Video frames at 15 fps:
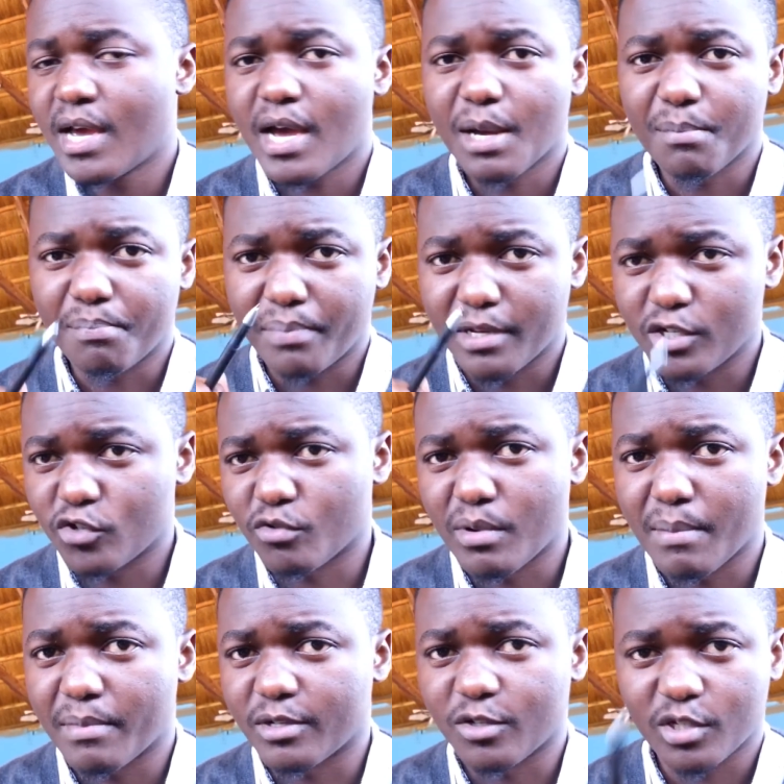and please
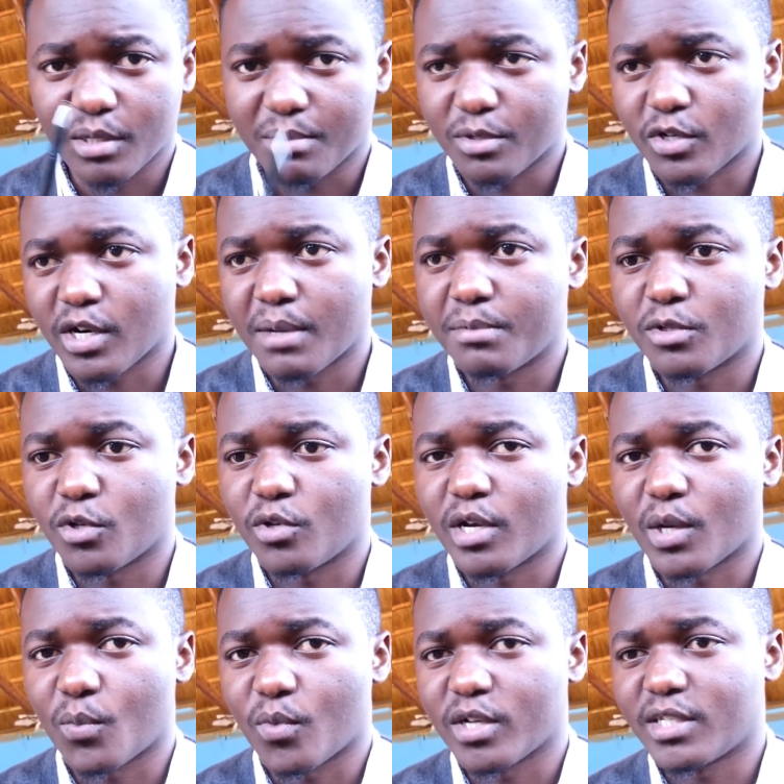remember to subscribe so you
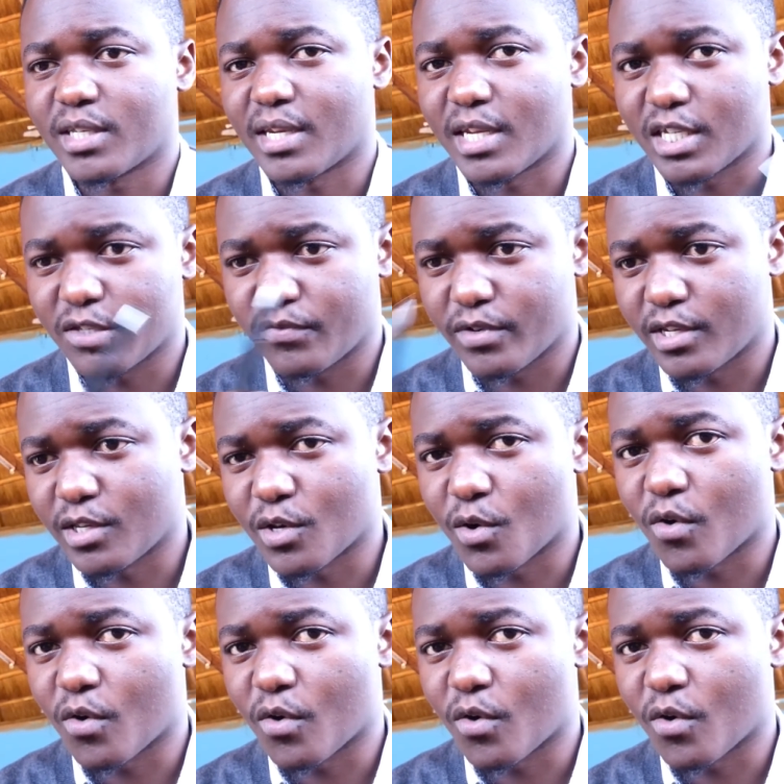can watch the next video